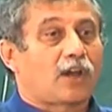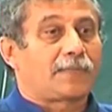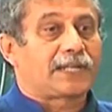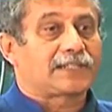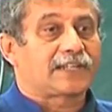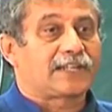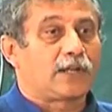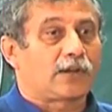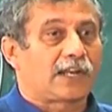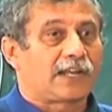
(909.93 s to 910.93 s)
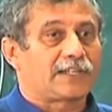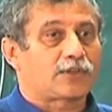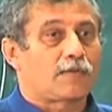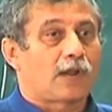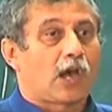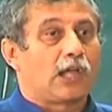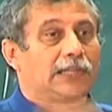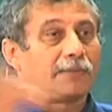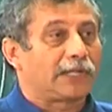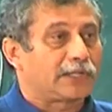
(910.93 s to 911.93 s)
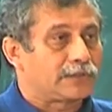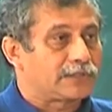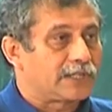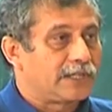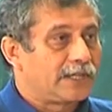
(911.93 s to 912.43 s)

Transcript: orbitals are delocalized over all the molecules.